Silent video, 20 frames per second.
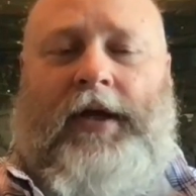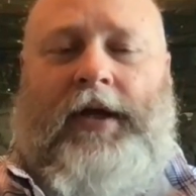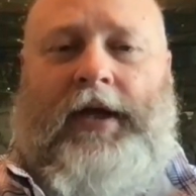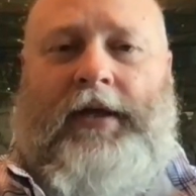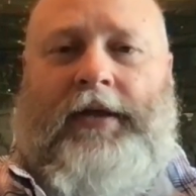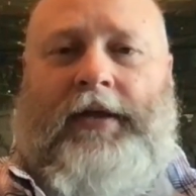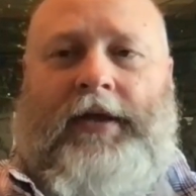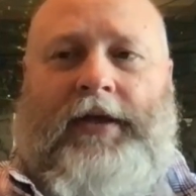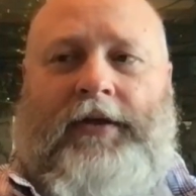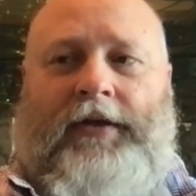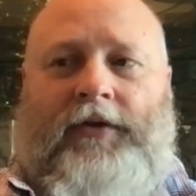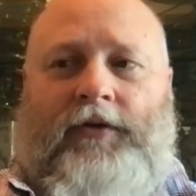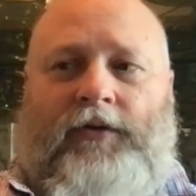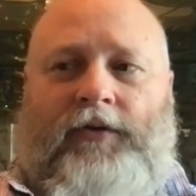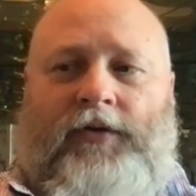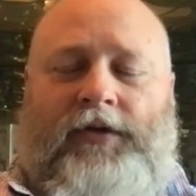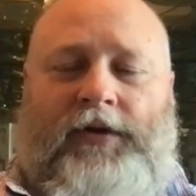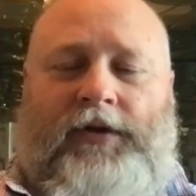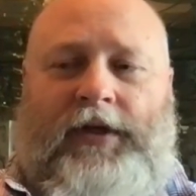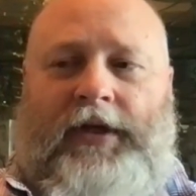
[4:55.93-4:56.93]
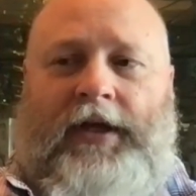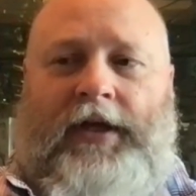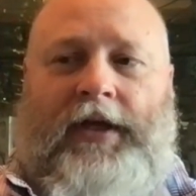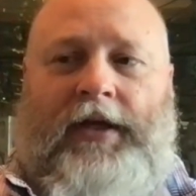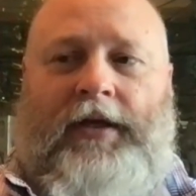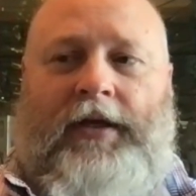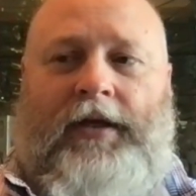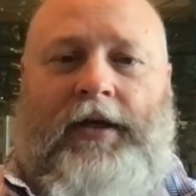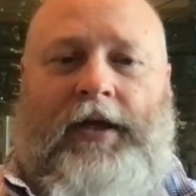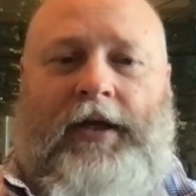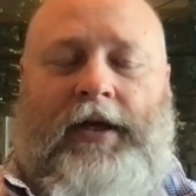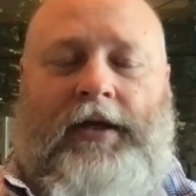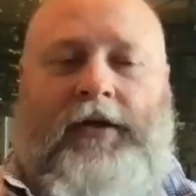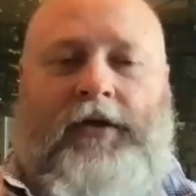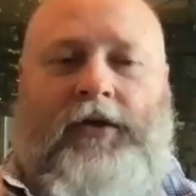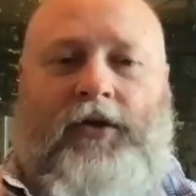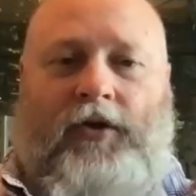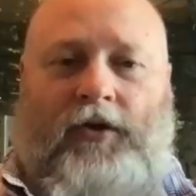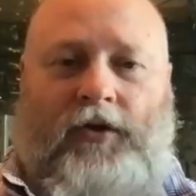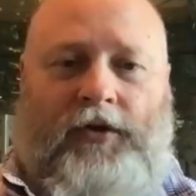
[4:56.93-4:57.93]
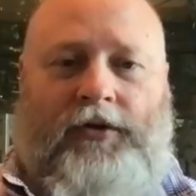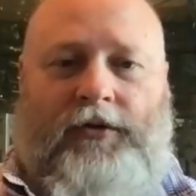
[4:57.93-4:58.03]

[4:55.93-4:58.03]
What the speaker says: And then you see it and you're